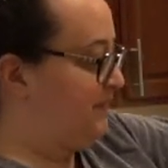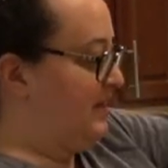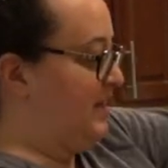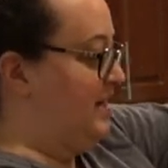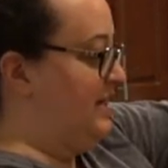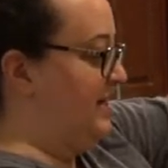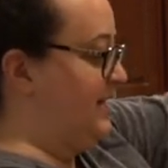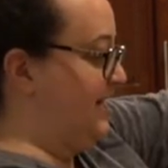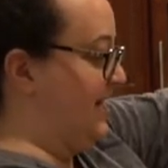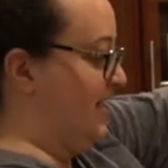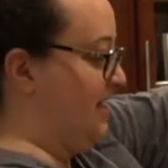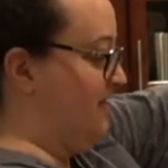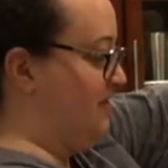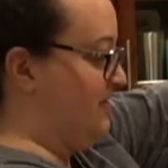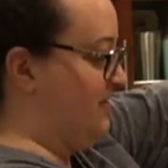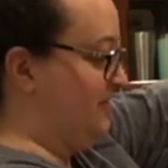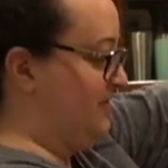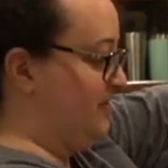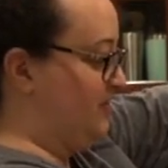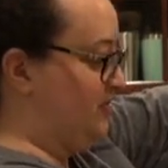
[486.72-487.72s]
And again,
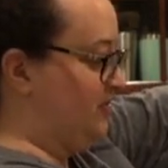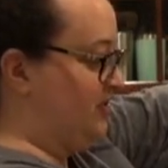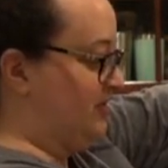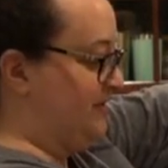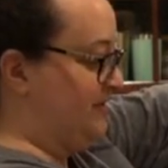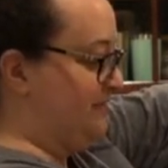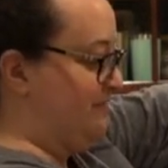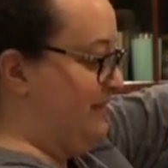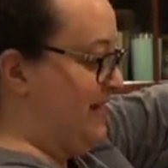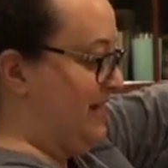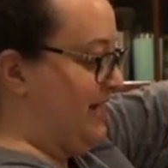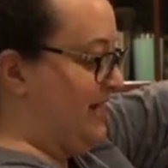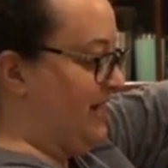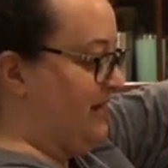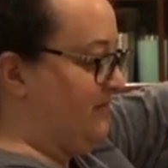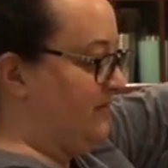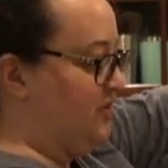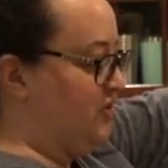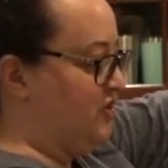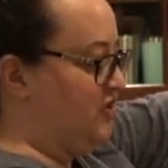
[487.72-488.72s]
this is just
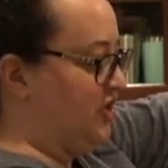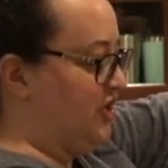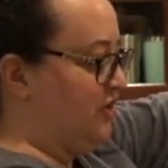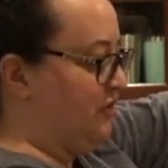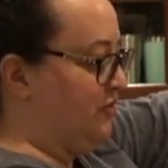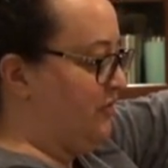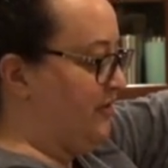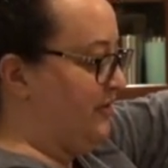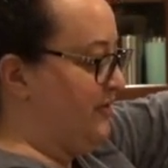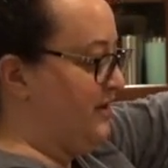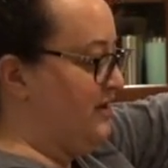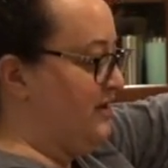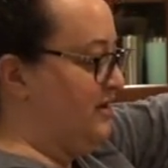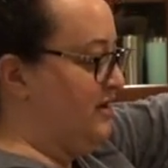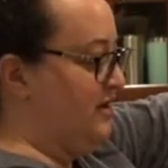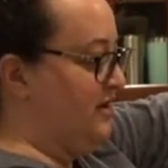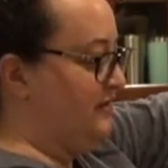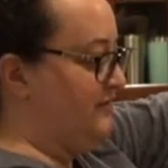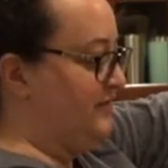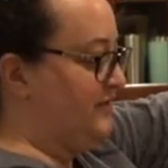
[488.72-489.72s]
making the dough thin
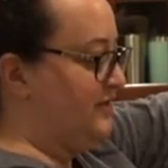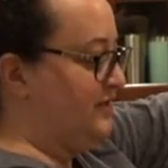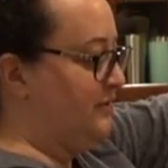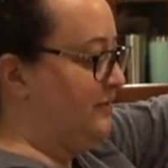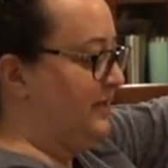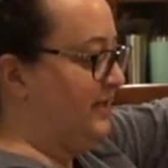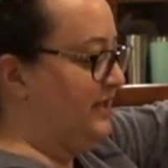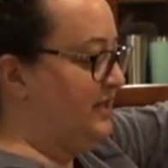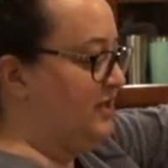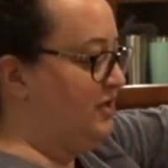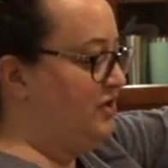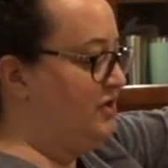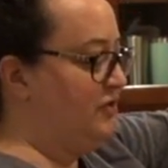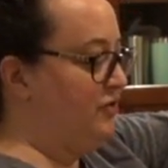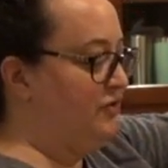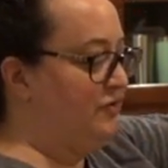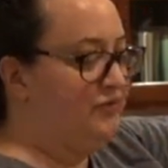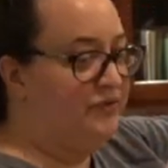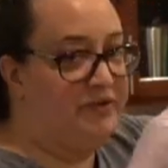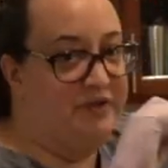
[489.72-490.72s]
enough so it can
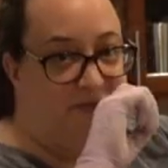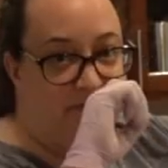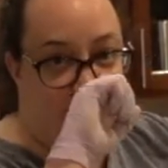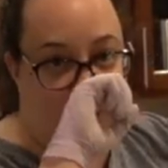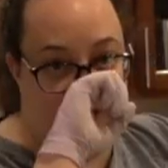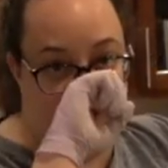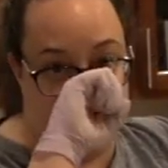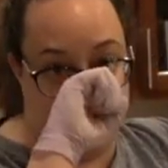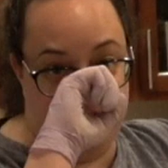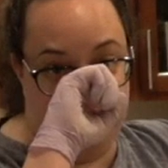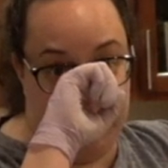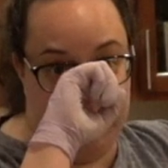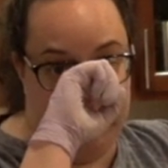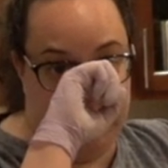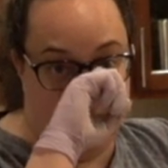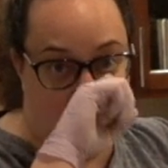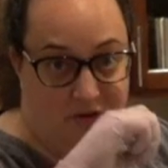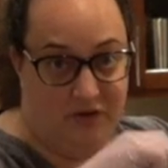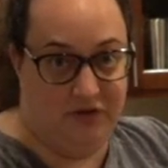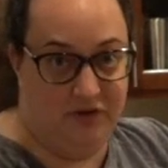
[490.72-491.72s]
go through the
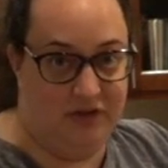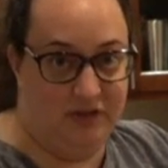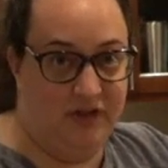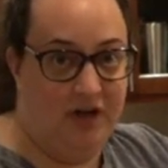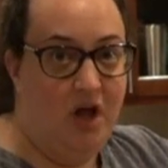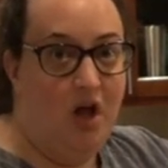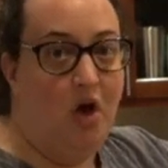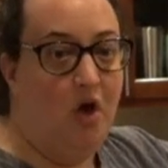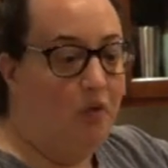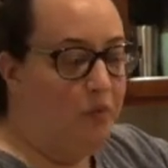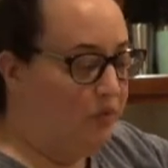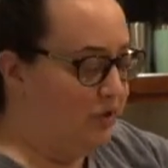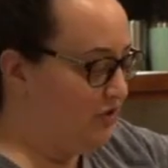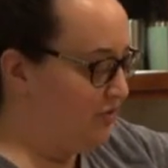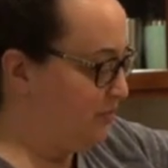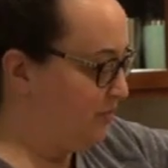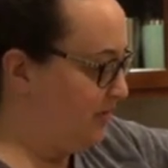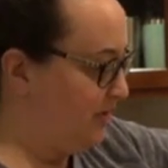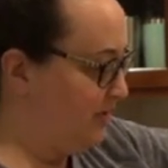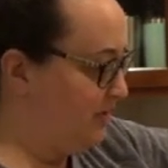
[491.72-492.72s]
fettuccine roller,
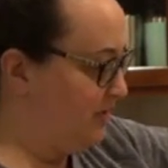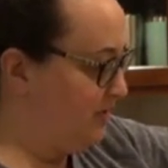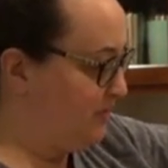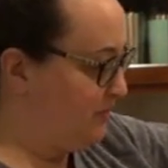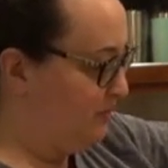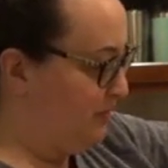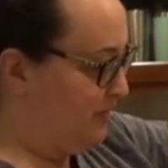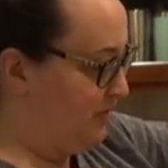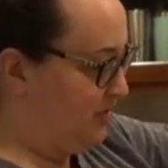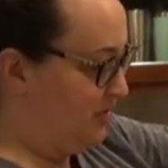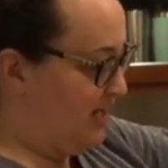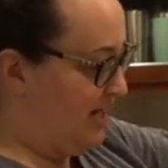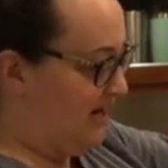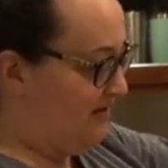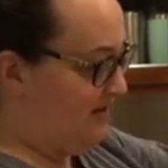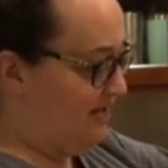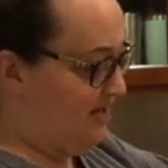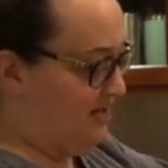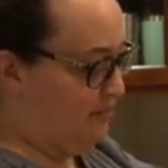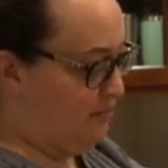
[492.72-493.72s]
which we're going to switch
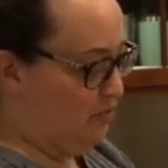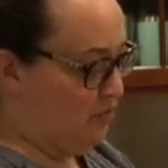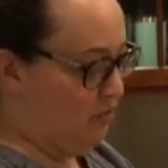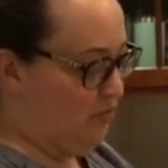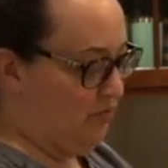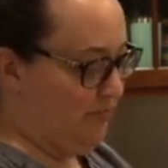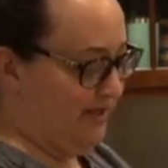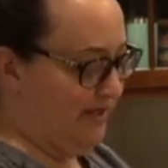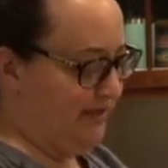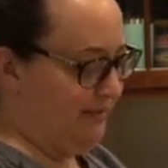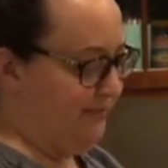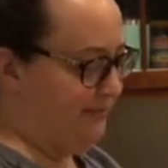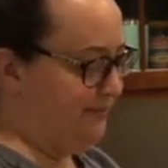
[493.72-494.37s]
out in a moment.